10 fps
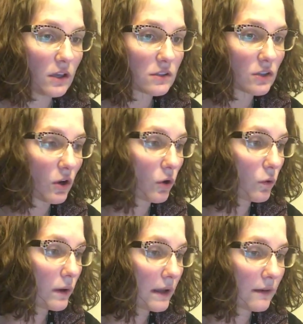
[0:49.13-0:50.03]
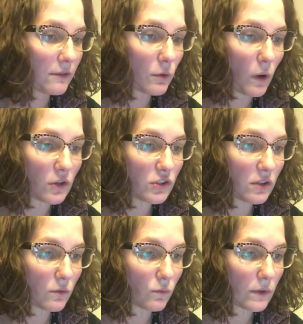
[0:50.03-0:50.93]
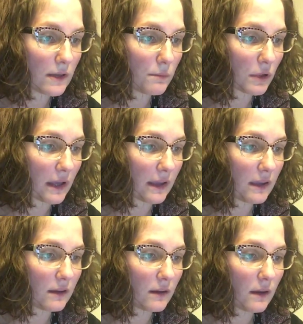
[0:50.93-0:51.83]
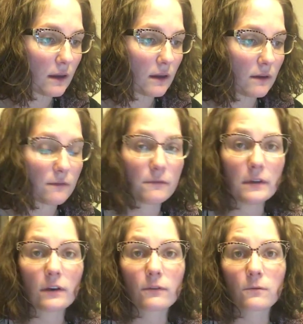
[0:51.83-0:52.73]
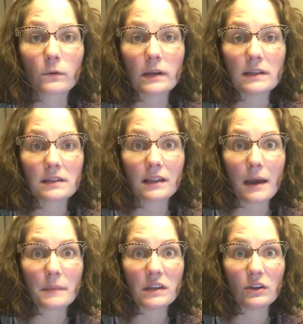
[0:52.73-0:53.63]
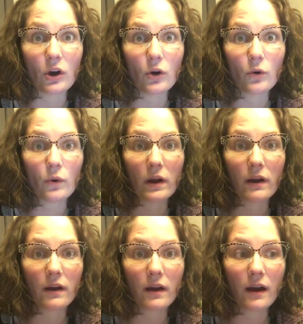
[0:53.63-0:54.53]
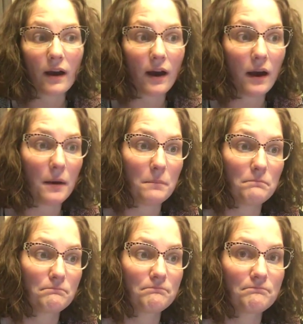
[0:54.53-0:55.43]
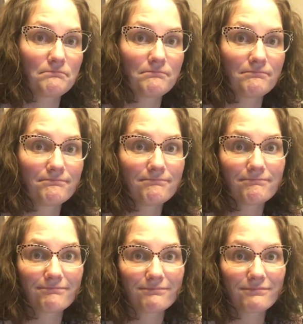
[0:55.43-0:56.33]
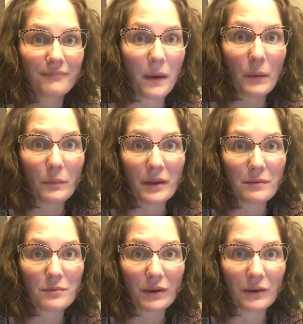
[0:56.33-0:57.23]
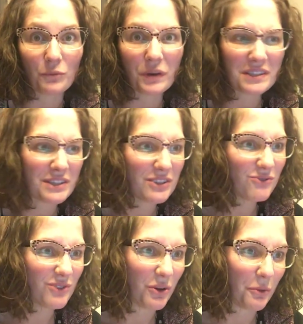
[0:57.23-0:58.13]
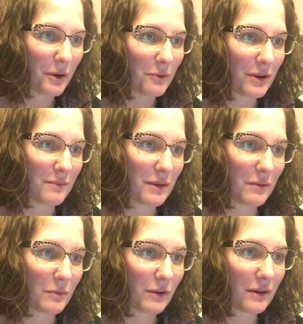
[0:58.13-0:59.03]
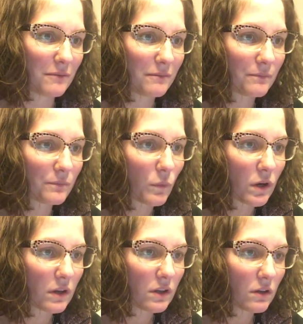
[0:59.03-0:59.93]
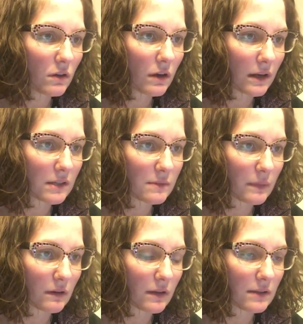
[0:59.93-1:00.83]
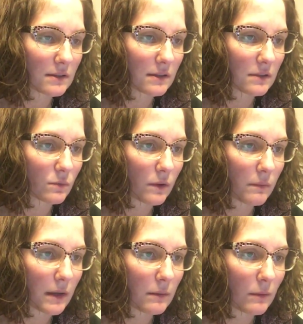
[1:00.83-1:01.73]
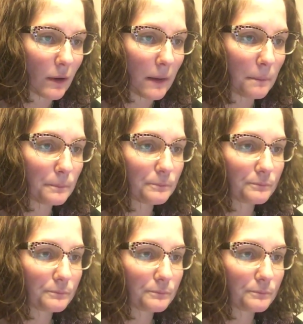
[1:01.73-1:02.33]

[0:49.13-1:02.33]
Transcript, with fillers: So if you're watching the replay, feel free to let me know um, about baby brain. What do you know about baby brain? What are your experiences with baby brain?